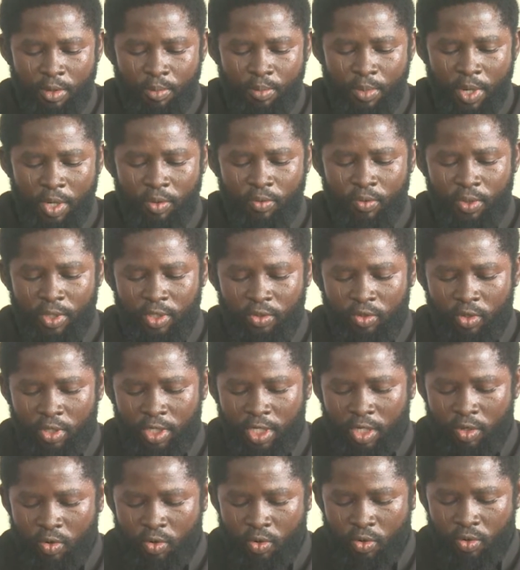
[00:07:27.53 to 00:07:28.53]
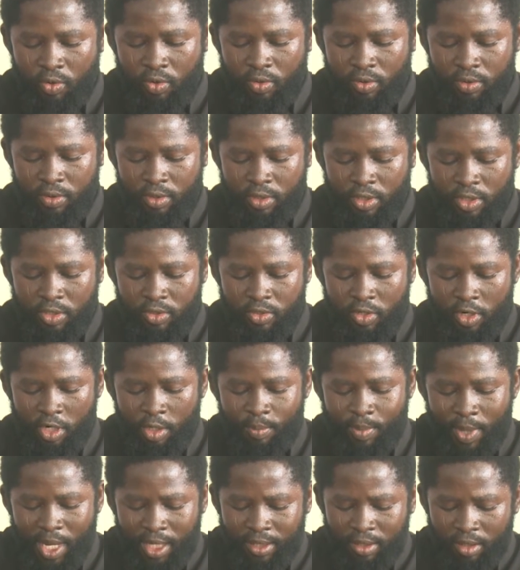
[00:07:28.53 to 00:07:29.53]
Make we know the look. So
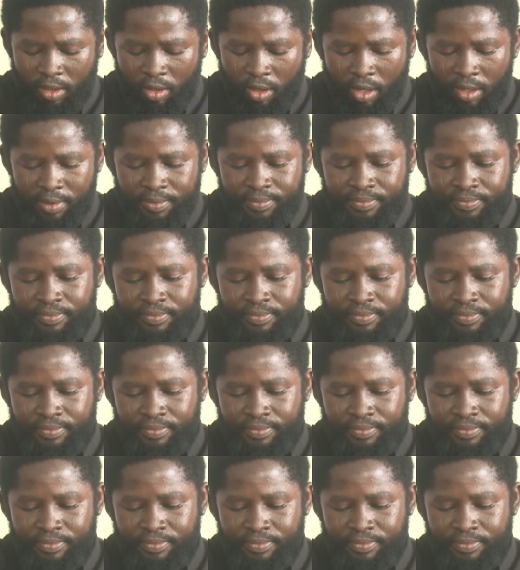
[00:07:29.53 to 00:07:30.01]
Ibadallah,